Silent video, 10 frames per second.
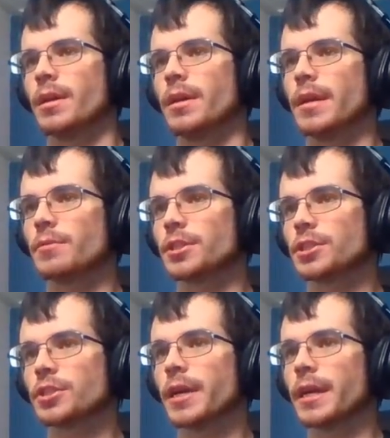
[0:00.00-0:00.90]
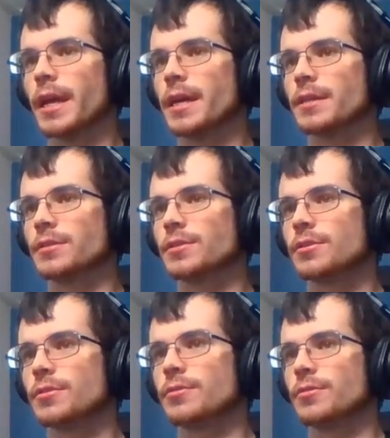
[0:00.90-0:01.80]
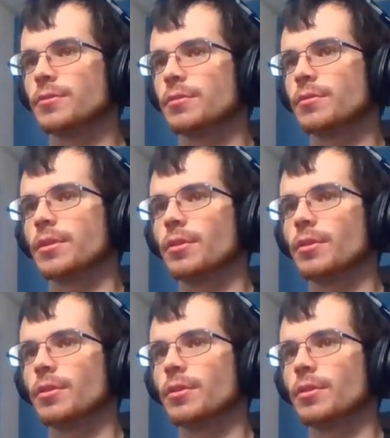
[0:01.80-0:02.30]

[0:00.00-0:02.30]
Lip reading: And now we're just trying to get into